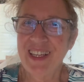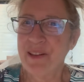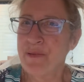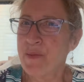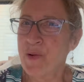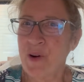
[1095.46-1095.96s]

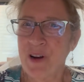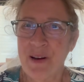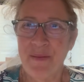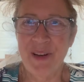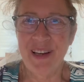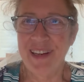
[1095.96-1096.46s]
the more
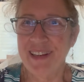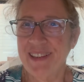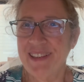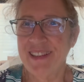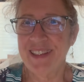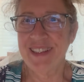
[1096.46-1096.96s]
I'm like,
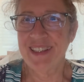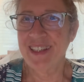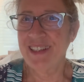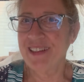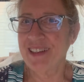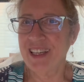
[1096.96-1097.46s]

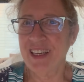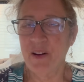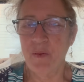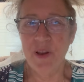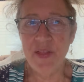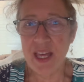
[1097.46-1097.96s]
I don't think I
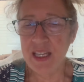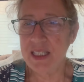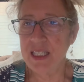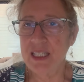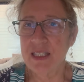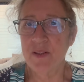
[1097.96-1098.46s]
want that
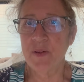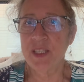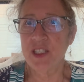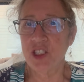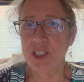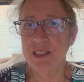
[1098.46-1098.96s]
diesel
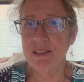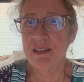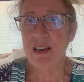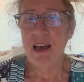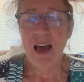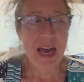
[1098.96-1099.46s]
engine.
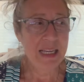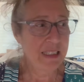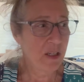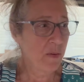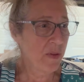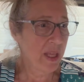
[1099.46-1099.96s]
I
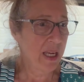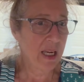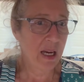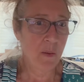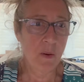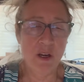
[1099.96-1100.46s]
don't
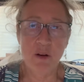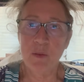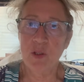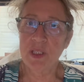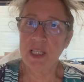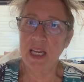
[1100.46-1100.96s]
think I want a
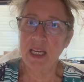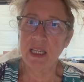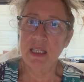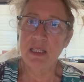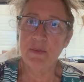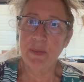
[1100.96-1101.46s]

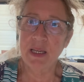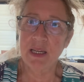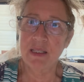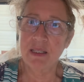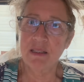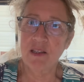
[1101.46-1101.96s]
Mercedes
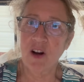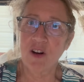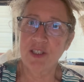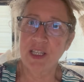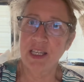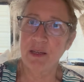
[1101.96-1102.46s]
because it's
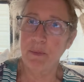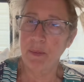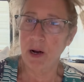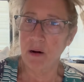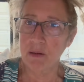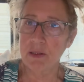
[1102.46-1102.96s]
hard to get
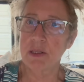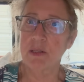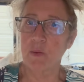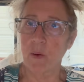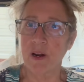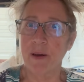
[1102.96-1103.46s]
parts,
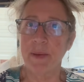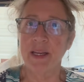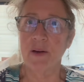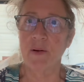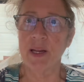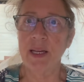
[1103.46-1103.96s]
is what I'm
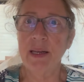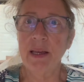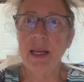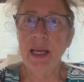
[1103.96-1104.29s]
hearing.